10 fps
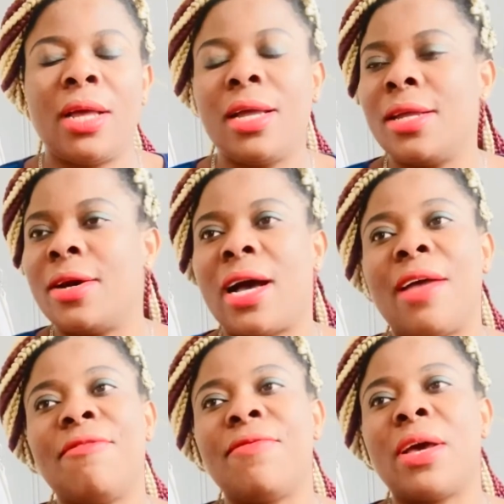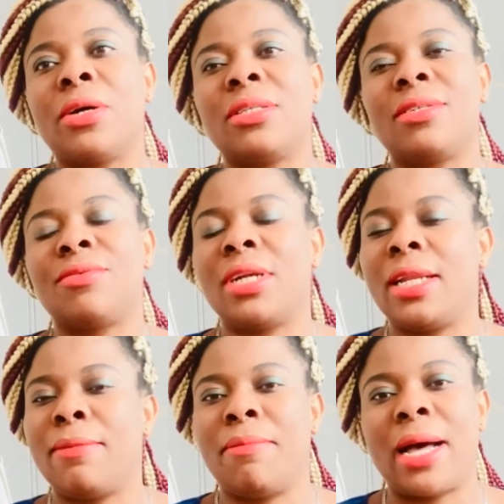you know, I felt
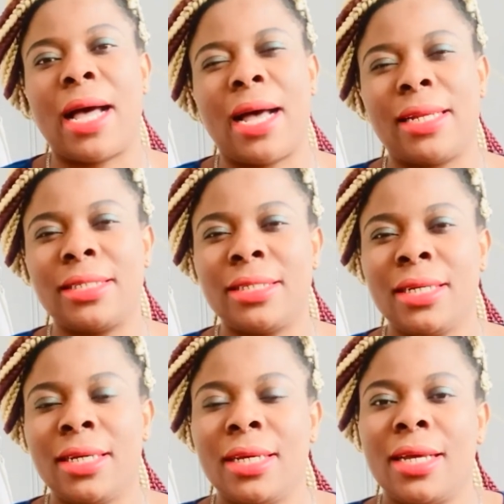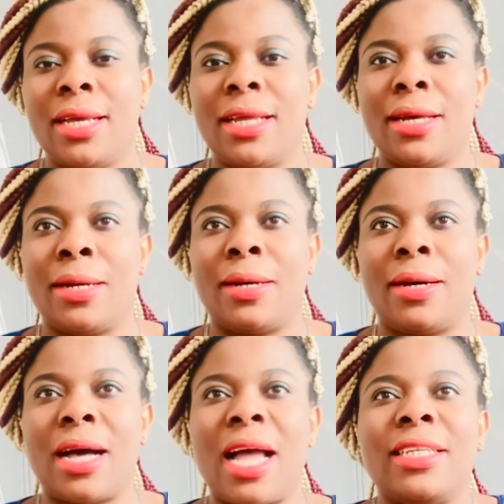really bad. You
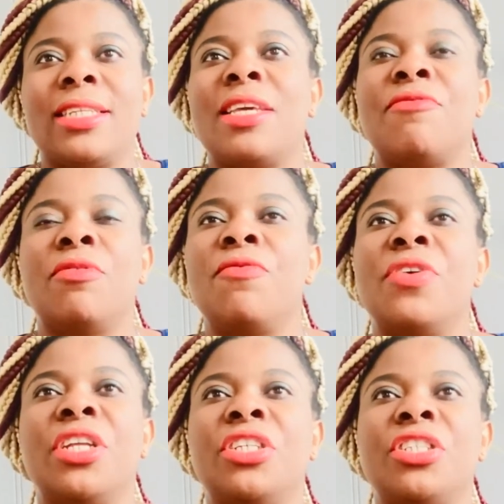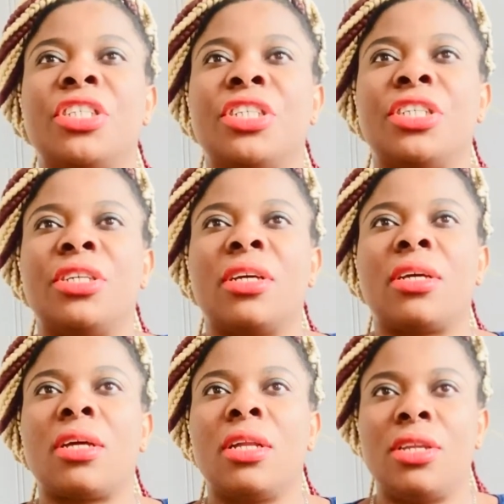know, I didn't even finish the
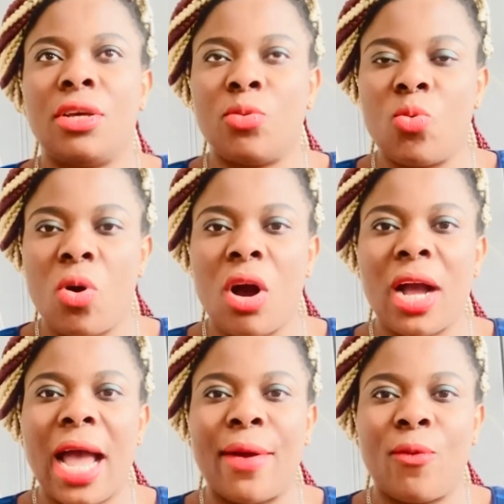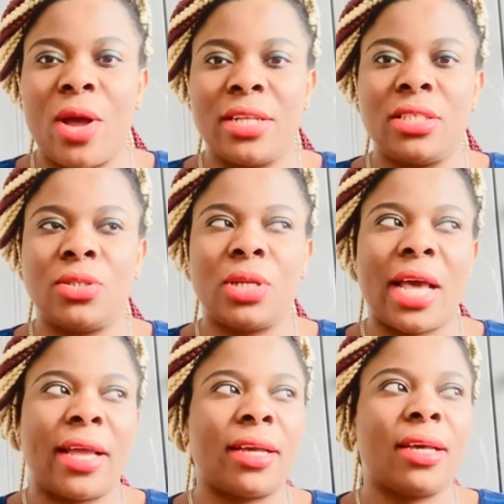work I went to,
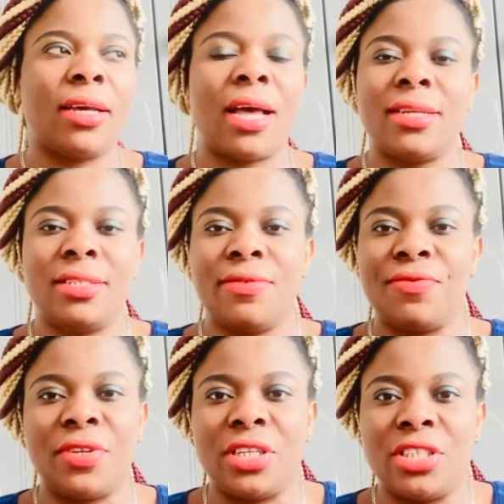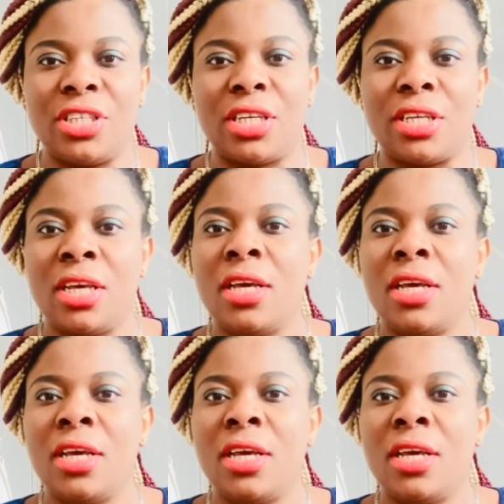like, I didn't finish the